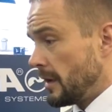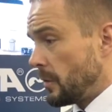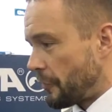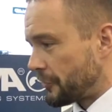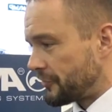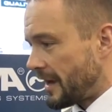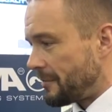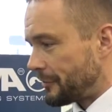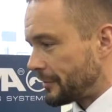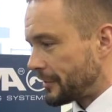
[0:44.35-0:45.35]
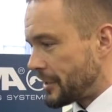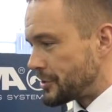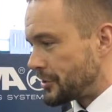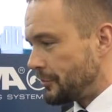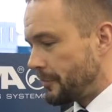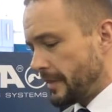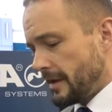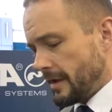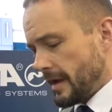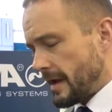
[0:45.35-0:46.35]
first time at the K show,
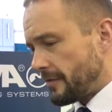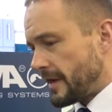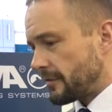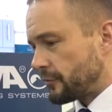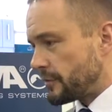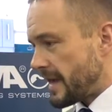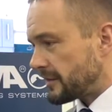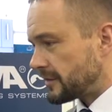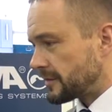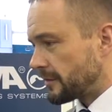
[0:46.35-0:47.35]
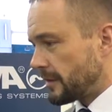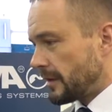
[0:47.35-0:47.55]
and then 3S.